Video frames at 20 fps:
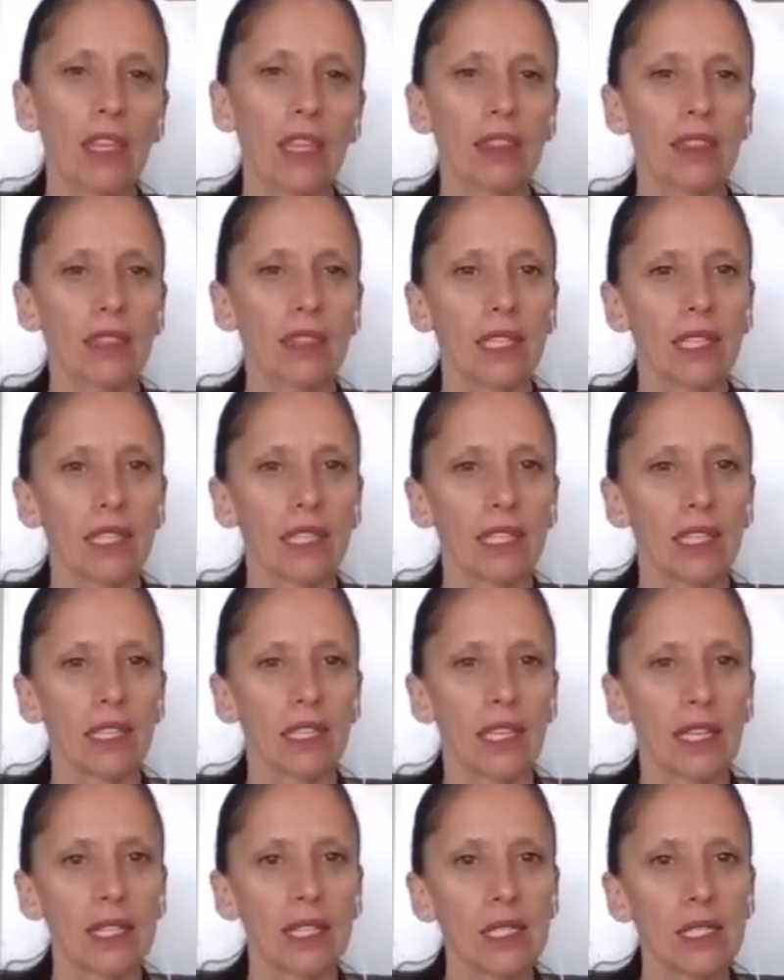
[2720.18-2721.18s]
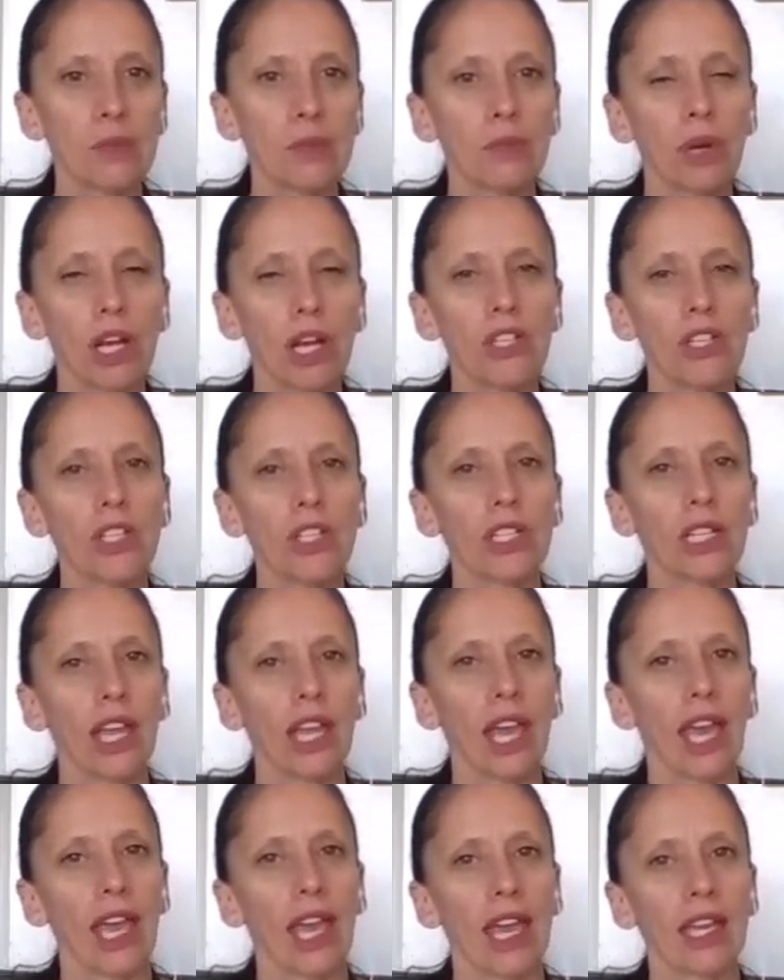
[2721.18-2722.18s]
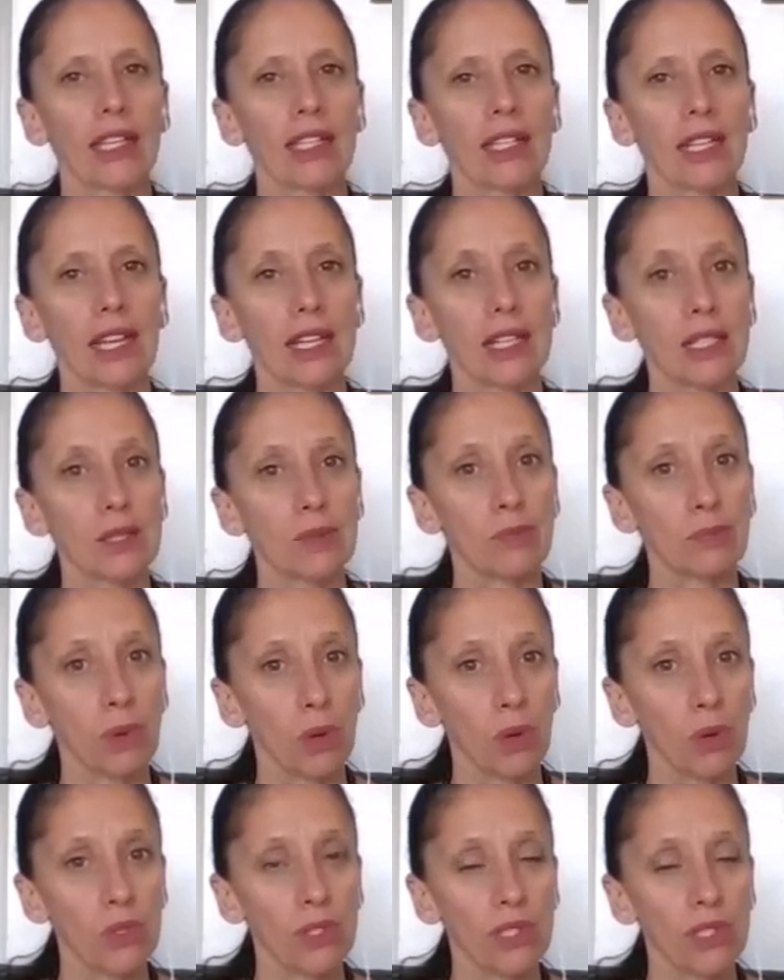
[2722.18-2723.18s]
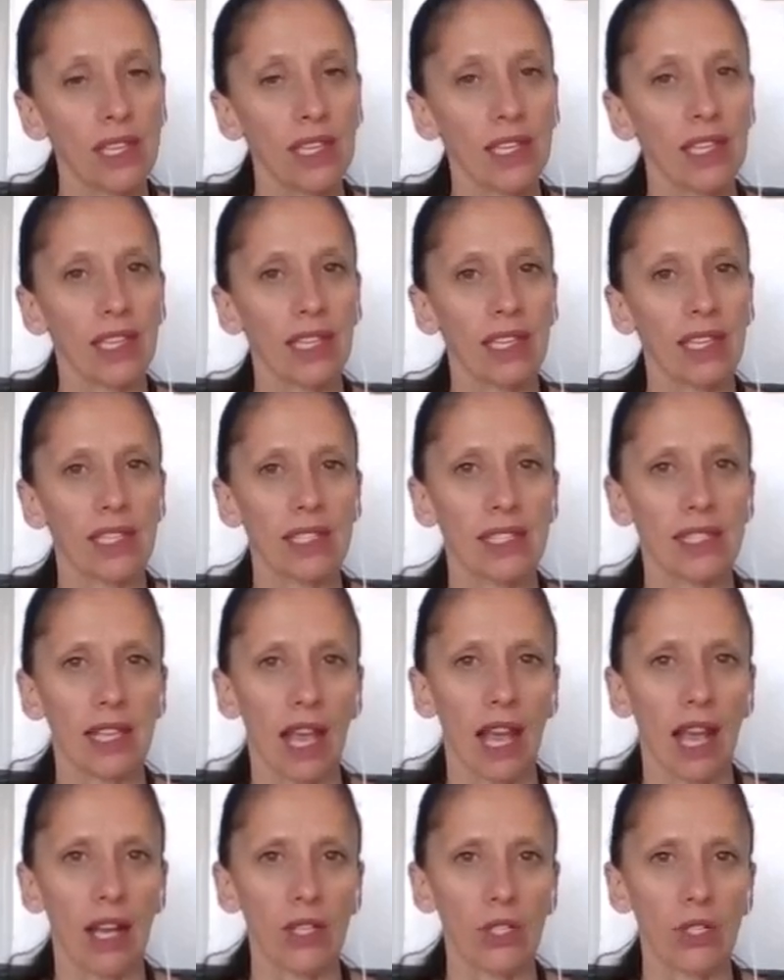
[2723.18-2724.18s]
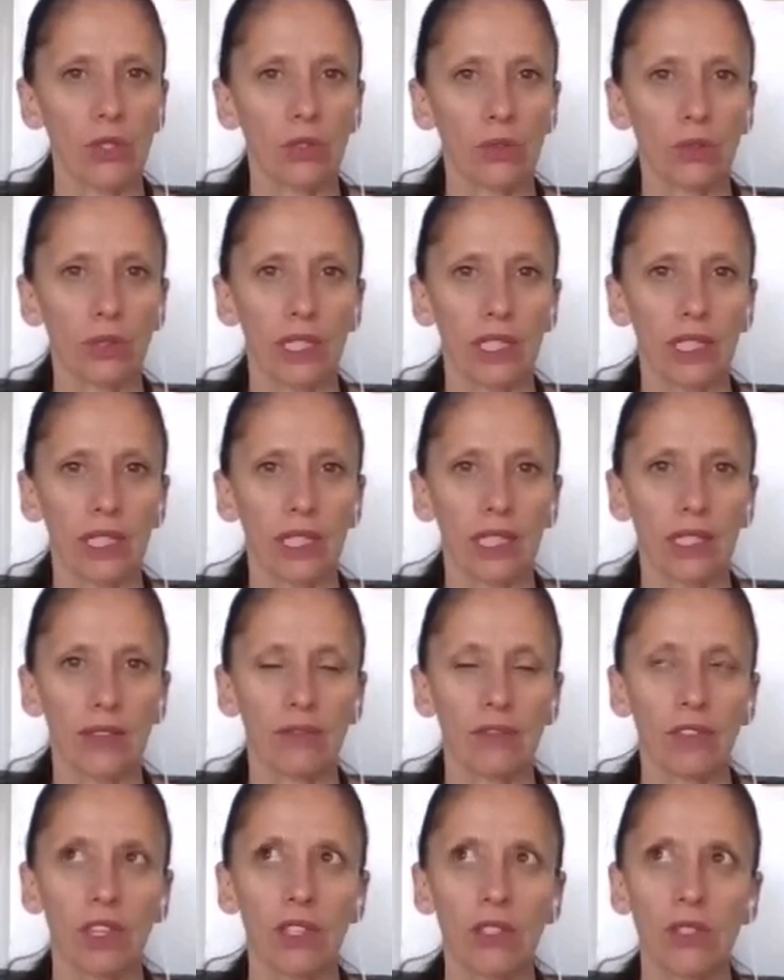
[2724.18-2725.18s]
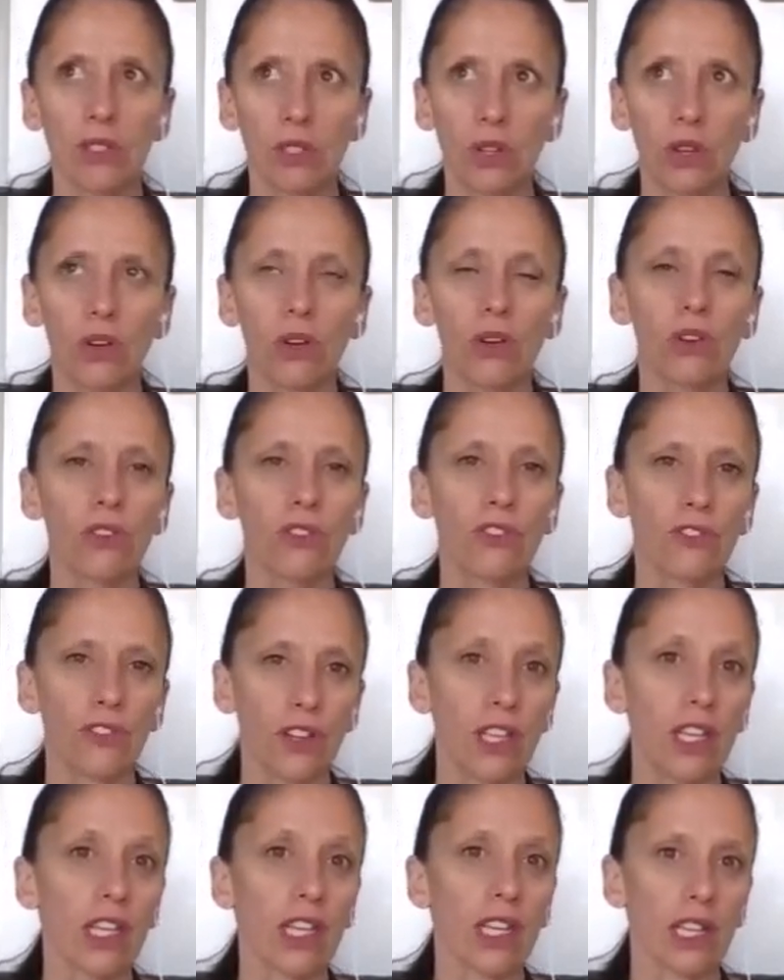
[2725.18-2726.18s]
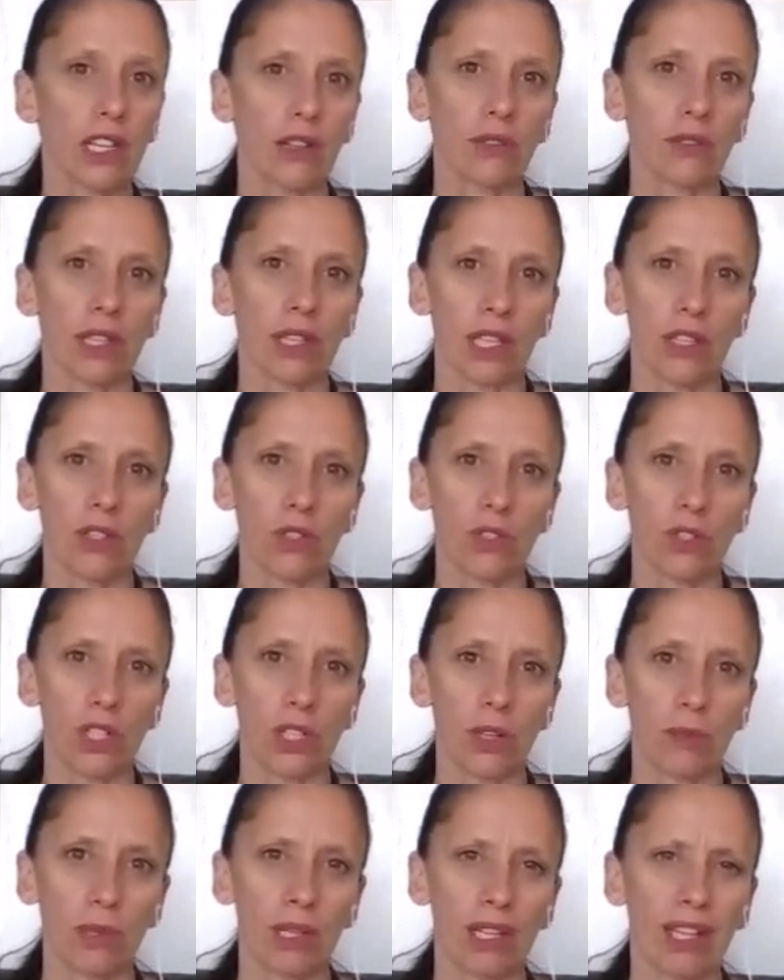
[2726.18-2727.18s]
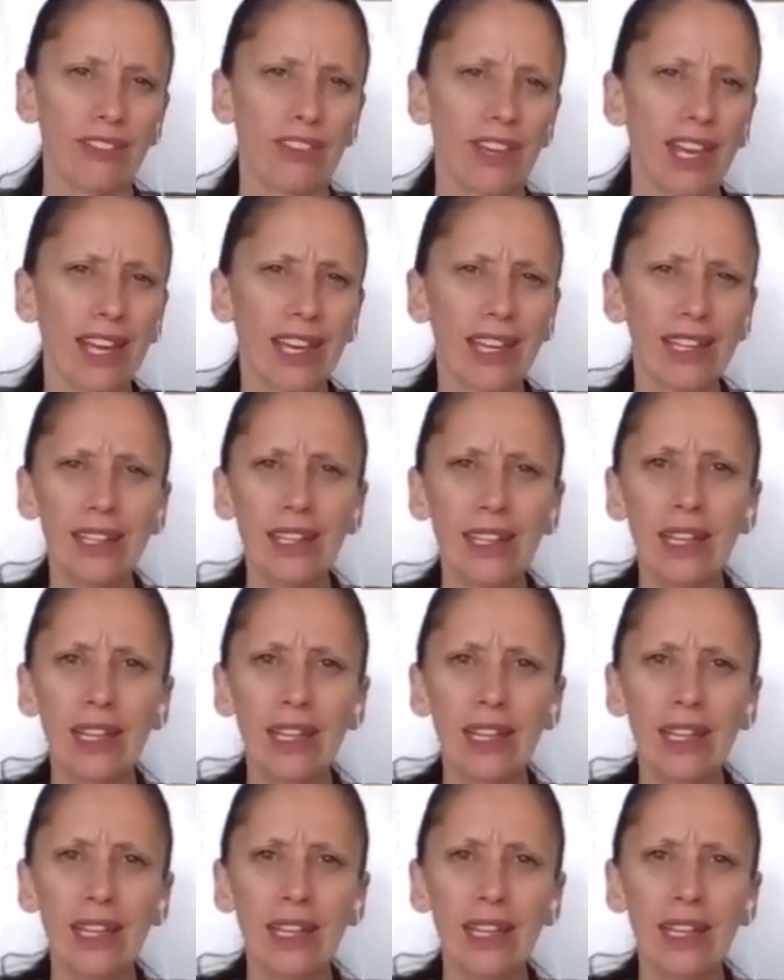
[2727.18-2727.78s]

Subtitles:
The expression and exposing is actually so freeing in a relationship. And I've had